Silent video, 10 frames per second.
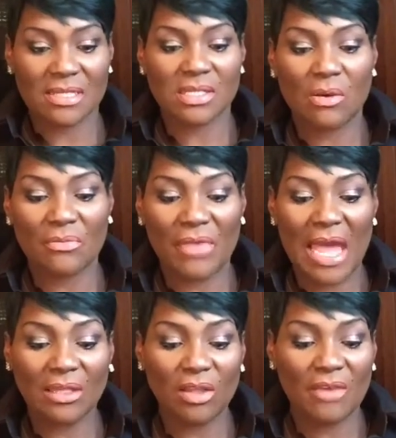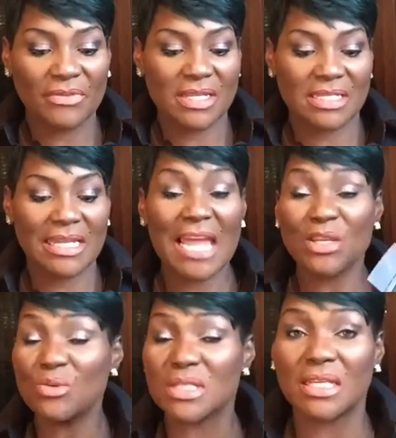So I love this, and I
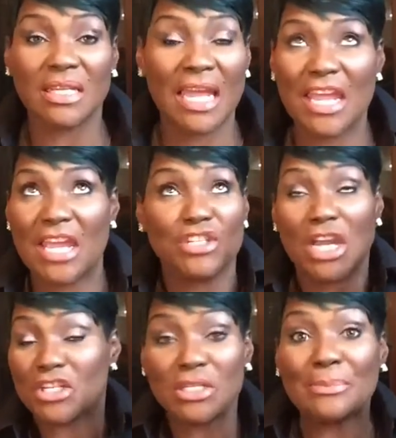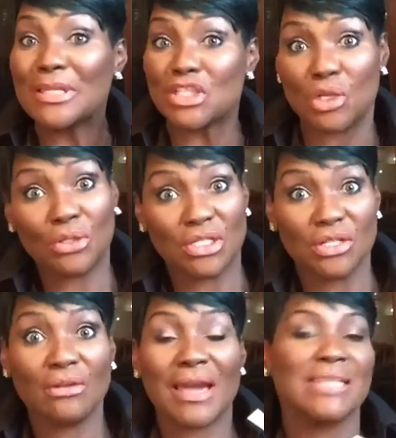use it, I should have been showing it
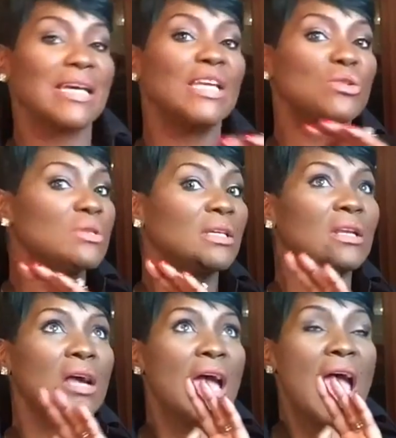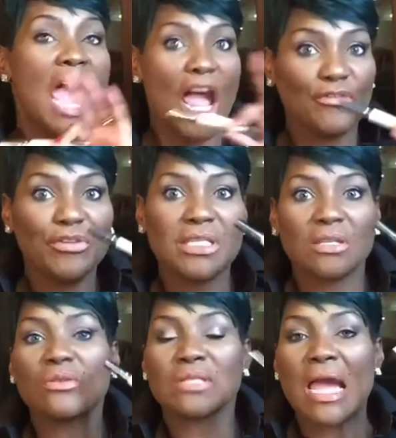to you guys. I use it every
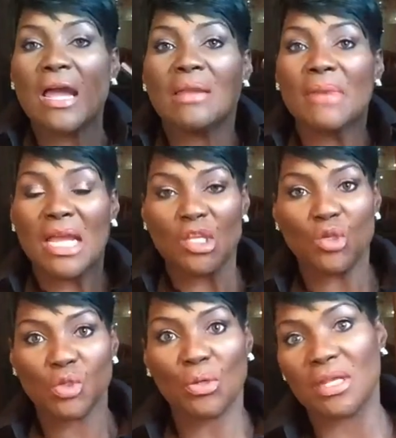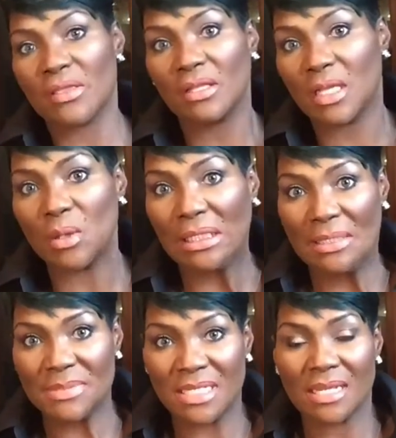single time I use one of the liquid
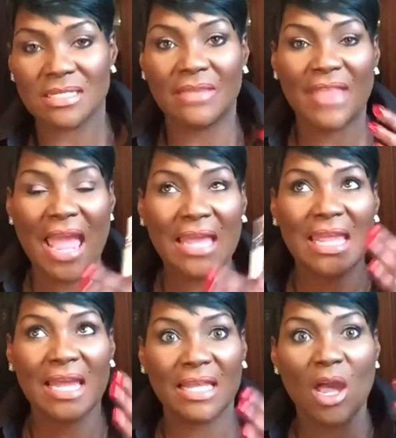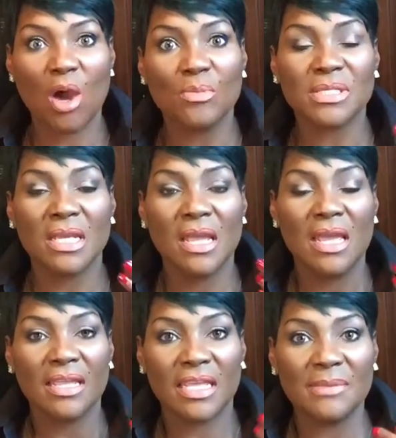lipsticks, and that kind of helps,
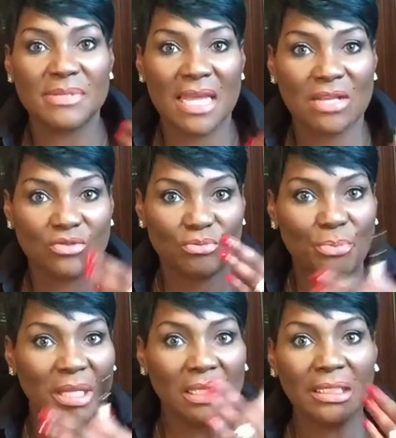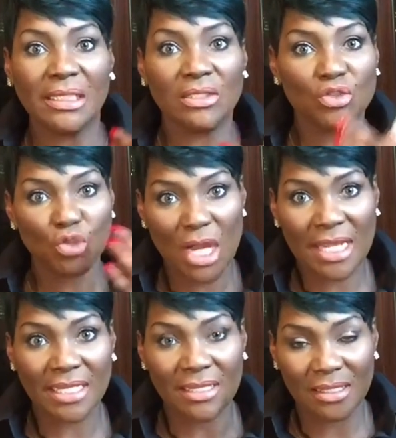keeps that peeling,
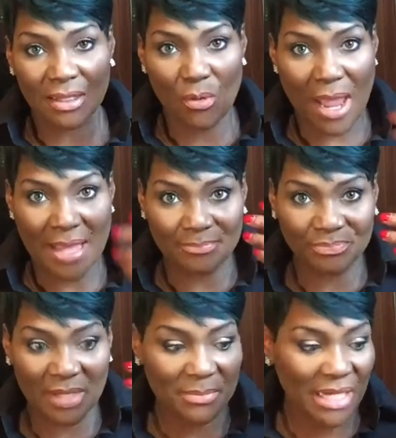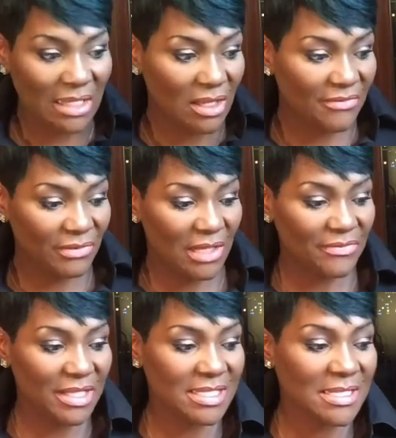drying thing away. But I
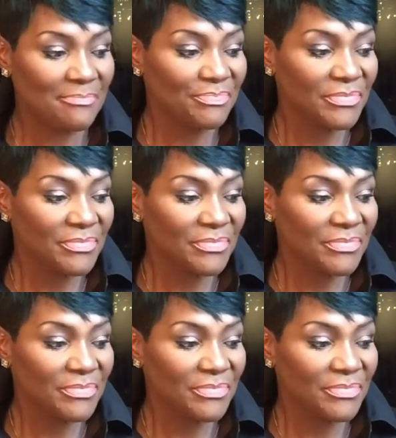love this.